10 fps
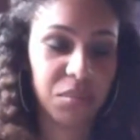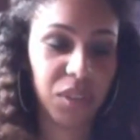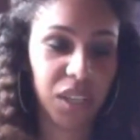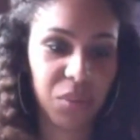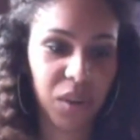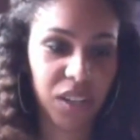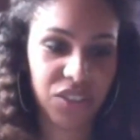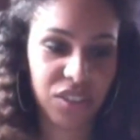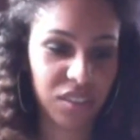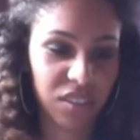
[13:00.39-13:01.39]
bloody
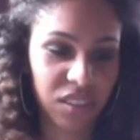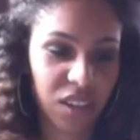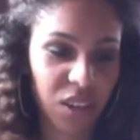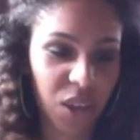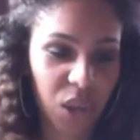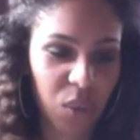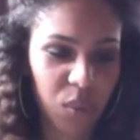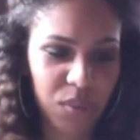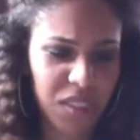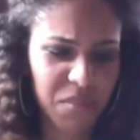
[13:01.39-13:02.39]
watches.
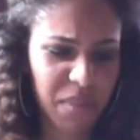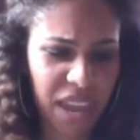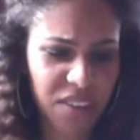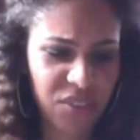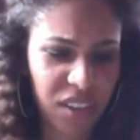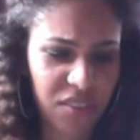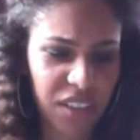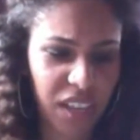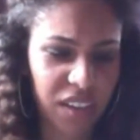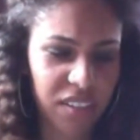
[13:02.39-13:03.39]
What was the man
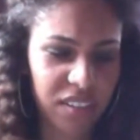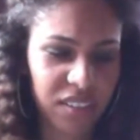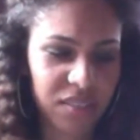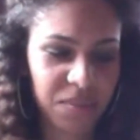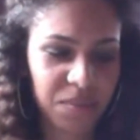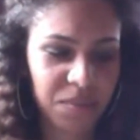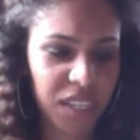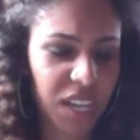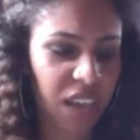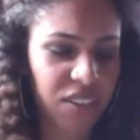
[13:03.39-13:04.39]
driving at?
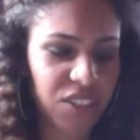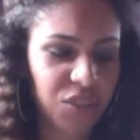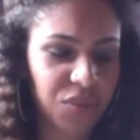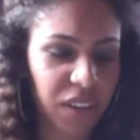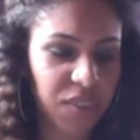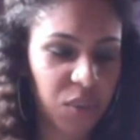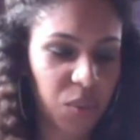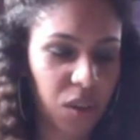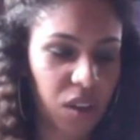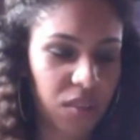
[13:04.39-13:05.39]
And how did you find the
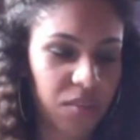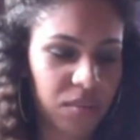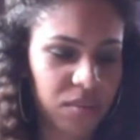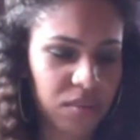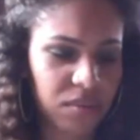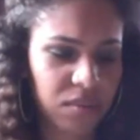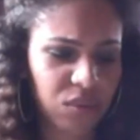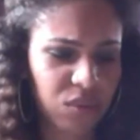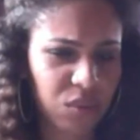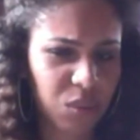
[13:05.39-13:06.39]
wall?
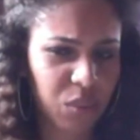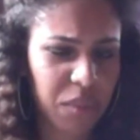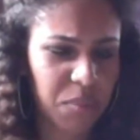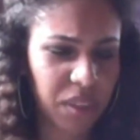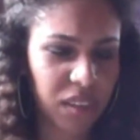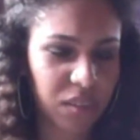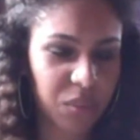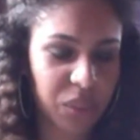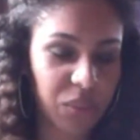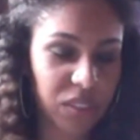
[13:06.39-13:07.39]
Weeping,
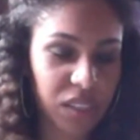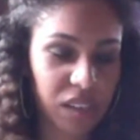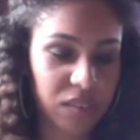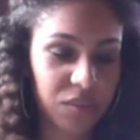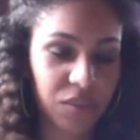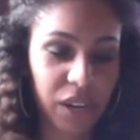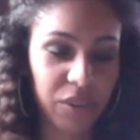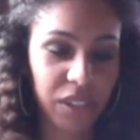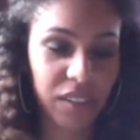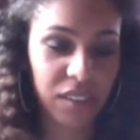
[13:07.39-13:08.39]
Will said,
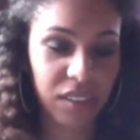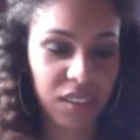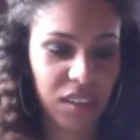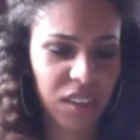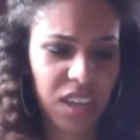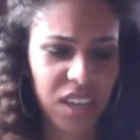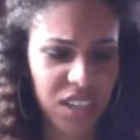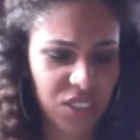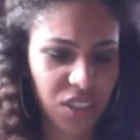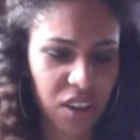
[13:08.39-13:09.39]
frowning. He
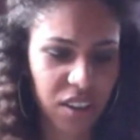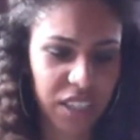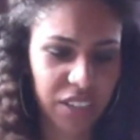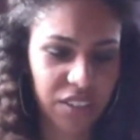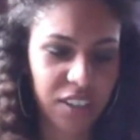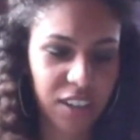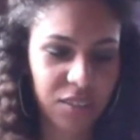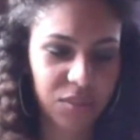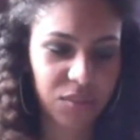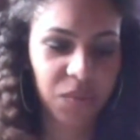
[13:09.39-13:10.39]
saw it clear enough,
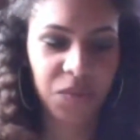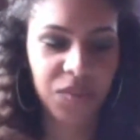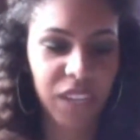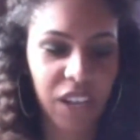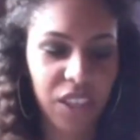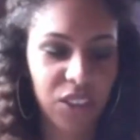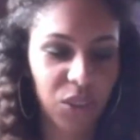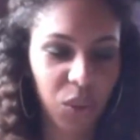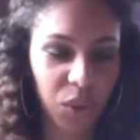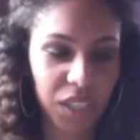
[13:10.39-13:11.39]
now that the
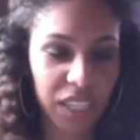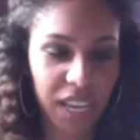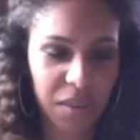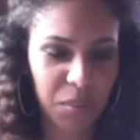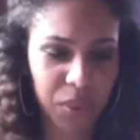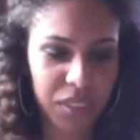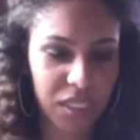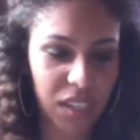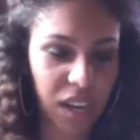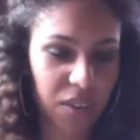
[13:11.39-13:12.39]
lordling had pointed
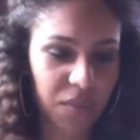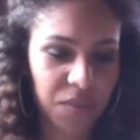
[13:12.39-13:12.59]
it out.